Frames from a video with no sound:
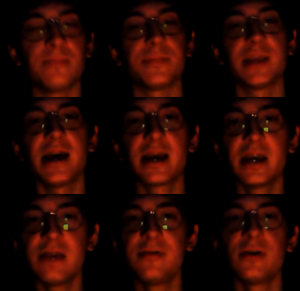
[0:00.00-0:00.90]
they
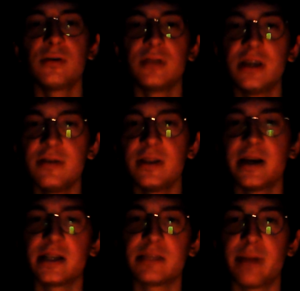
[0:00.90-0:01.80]
give you
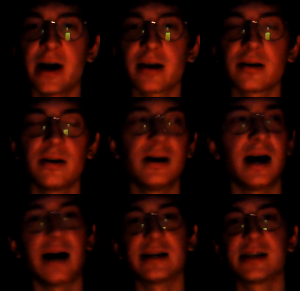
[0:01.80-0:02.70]
dividends back
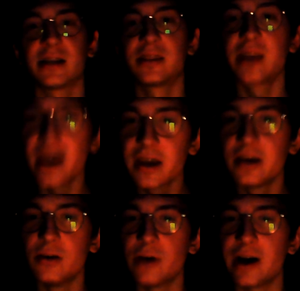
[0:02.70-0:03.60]
as a thank
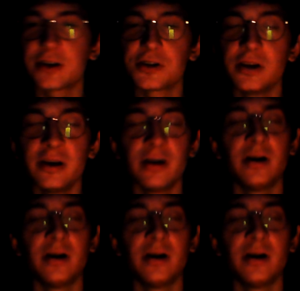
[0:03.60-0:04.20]
you actually,